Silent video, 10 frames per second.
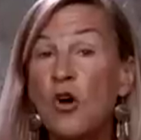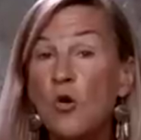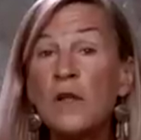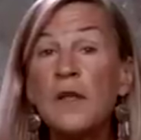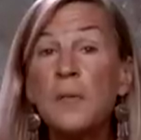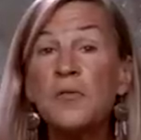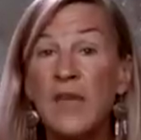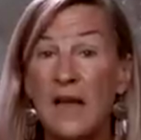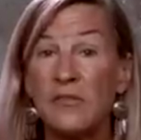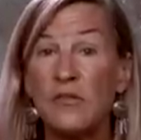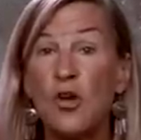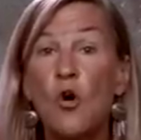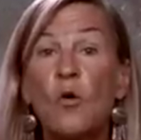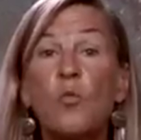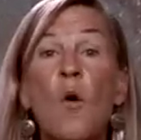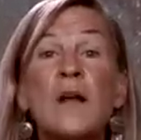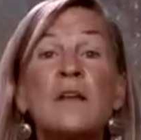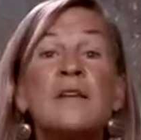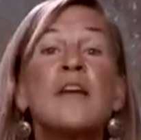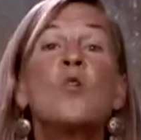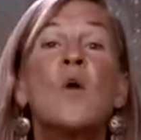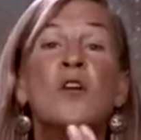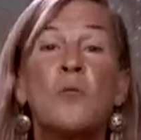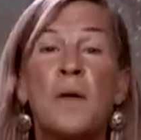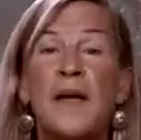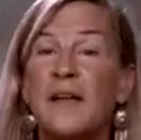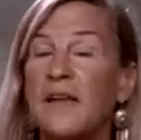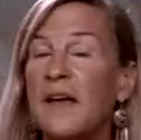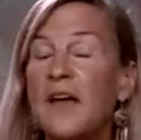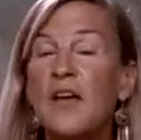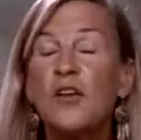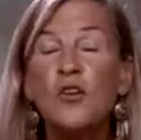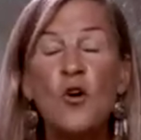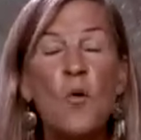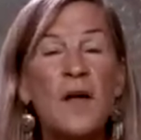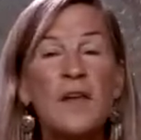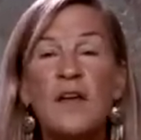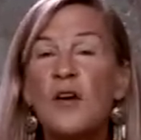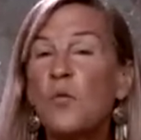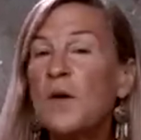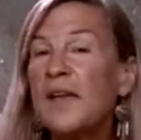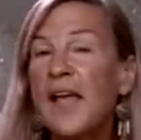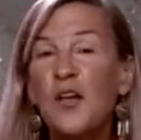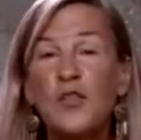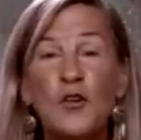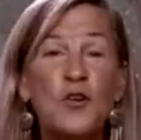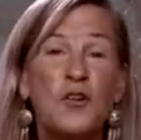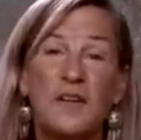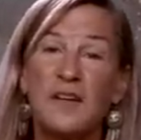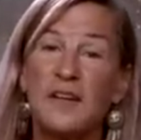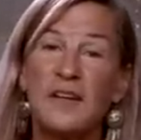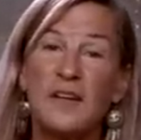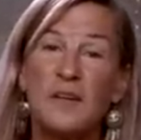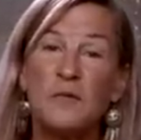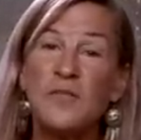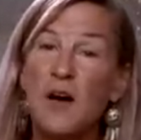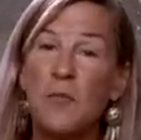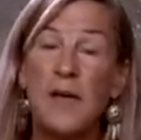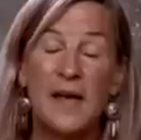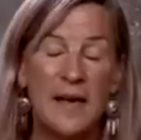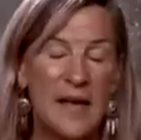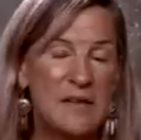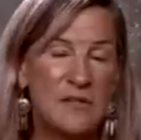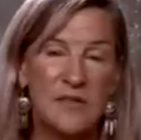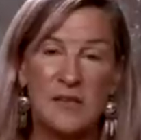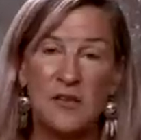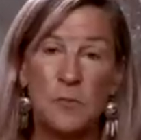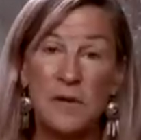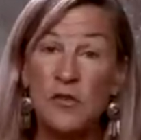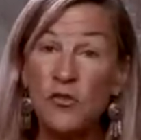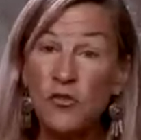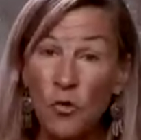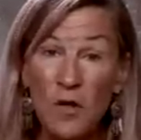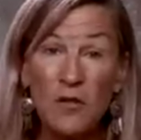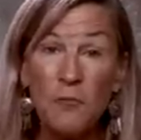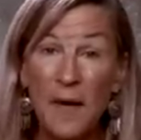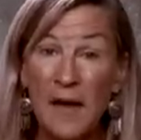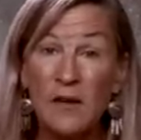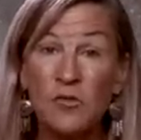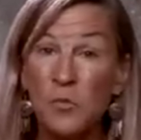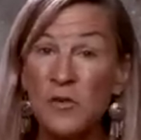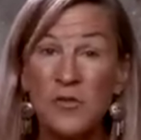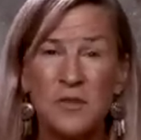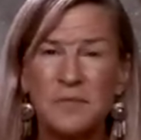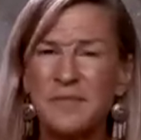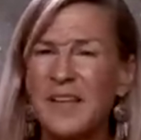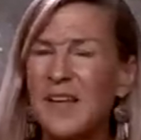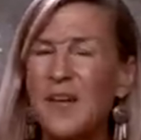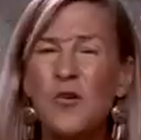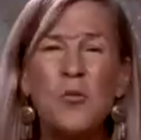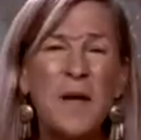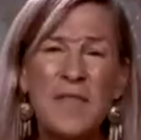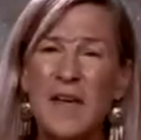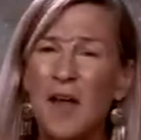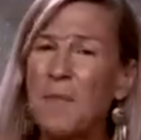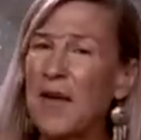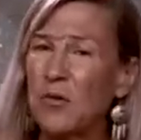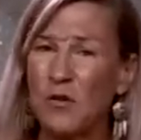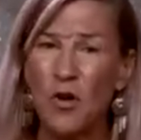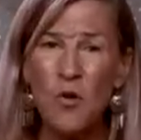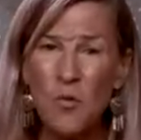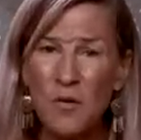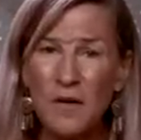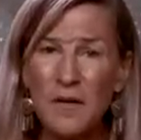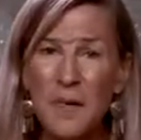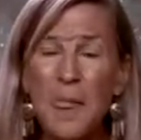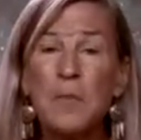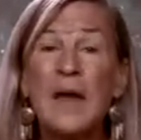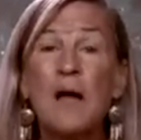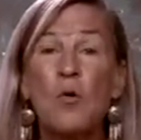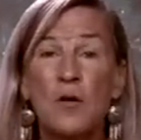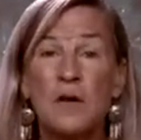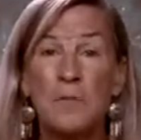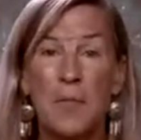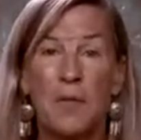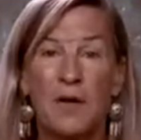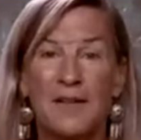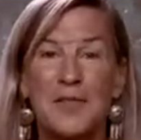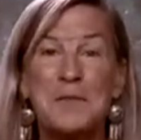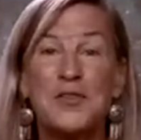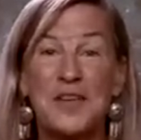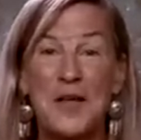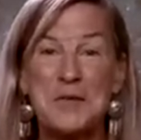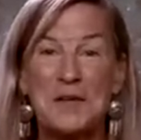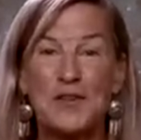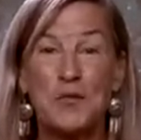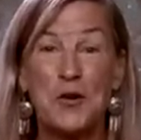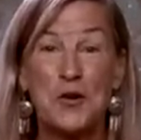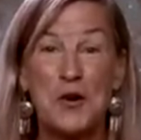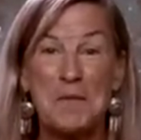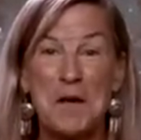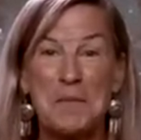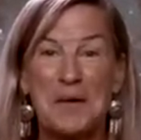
totally obsessed with wanting to take away your pain. You know what? We can't learn without pain. I hate to say this, but in the soil of pain is wisdom. Who made that up? I don't know, but I wrote it in my book, The Missing Element. If you want to go get my